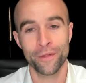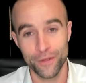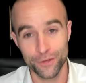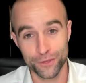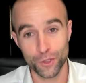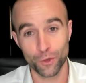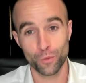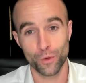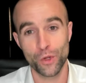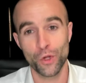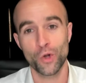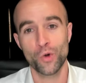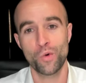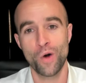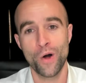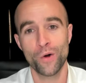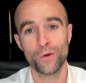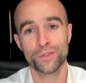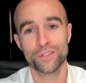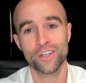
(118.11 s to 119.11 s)
These are real
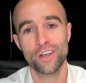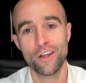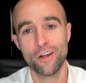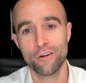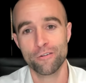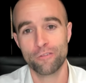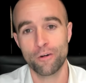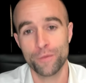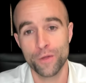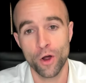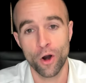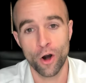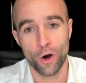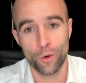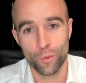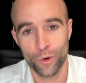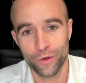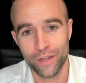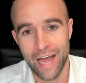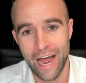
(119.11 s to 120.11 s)
quotes from the art
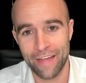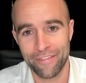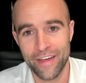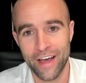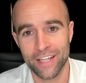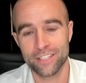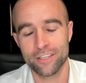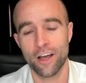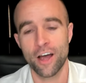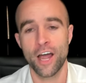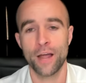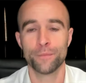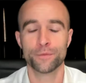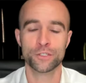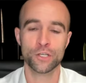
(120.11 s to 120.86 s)
world at that time.